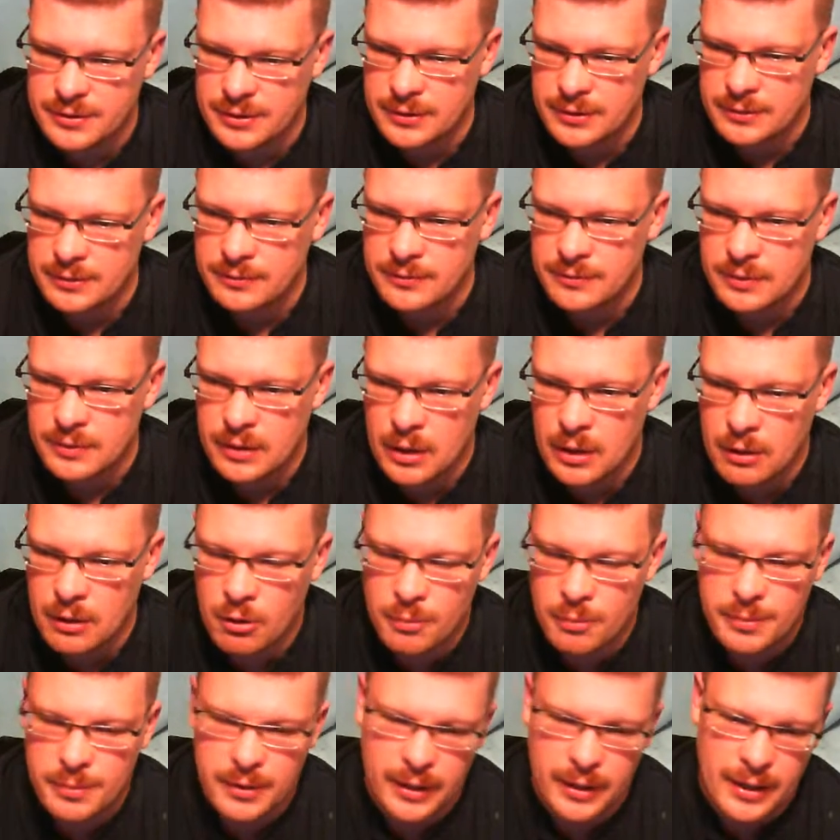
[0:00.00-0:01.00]
So I
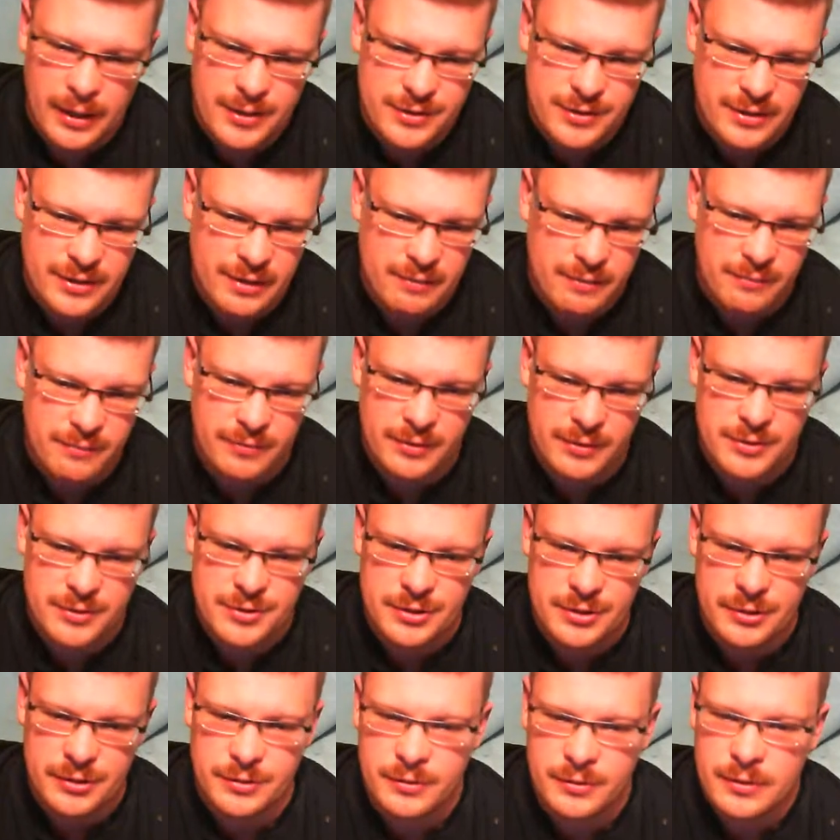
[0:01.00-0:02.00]
hope you guys are having fun
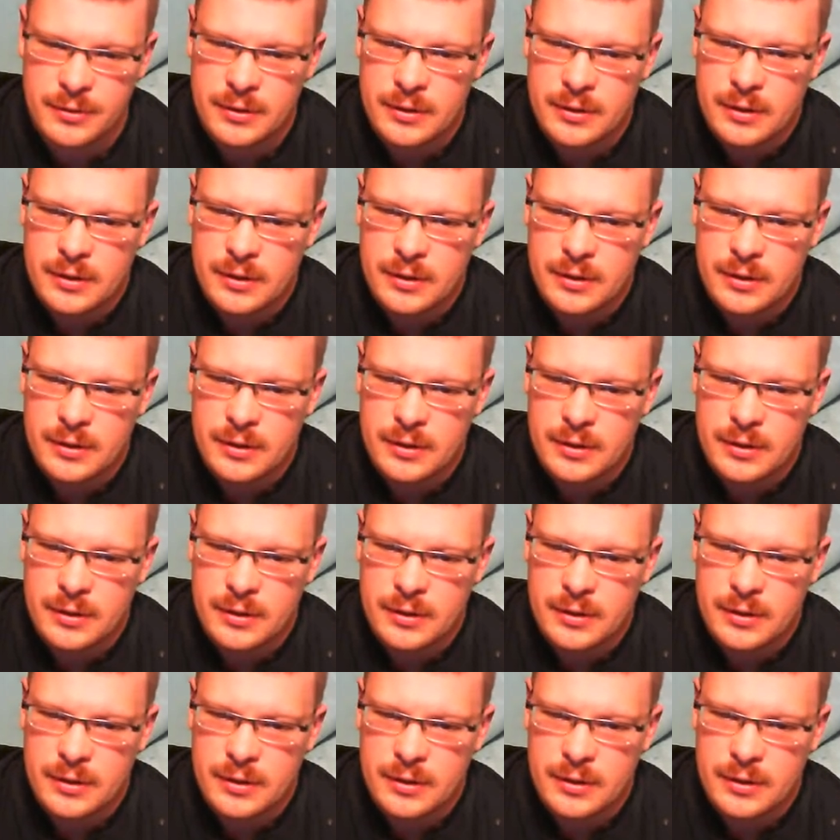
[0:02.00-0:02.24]
too